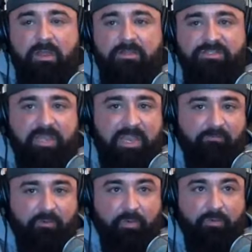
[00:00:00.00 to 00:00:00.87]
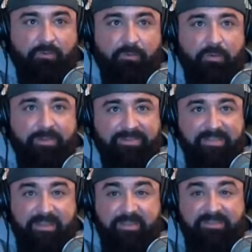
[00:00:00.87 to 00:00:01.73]
shave door tool. I guess
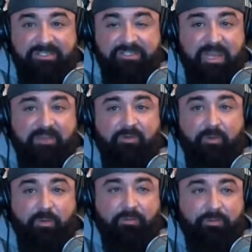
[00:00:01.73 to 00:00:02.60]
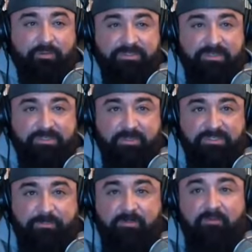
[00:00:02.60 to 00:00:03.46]
they got these shave door tools that are
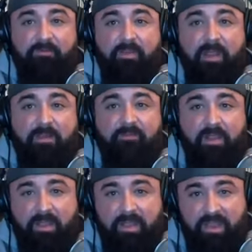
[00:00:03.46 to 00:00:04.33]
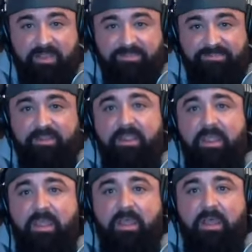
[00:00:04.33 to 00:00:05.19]
supposed to be very, very nice.
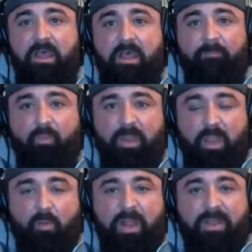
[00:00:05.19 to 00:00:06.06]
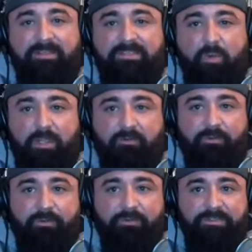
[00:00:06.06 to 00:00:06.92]
We got Wiley's Quick
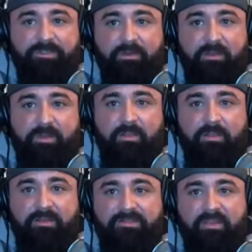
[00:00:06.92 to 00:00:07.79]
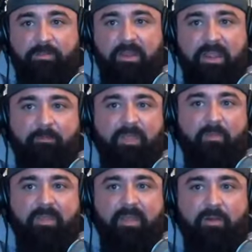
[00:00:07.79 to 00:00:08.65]
Tools that are going to be hooking us up. And by the
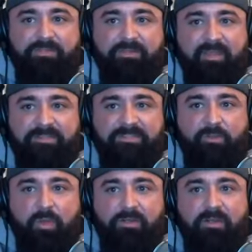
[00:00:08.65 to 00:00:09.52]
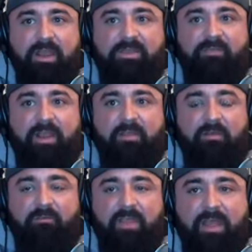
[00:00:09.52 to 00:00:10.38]
way, that Ultra, that's a
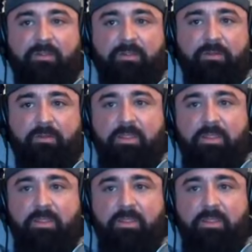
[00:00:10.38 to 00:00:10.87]
$295 value.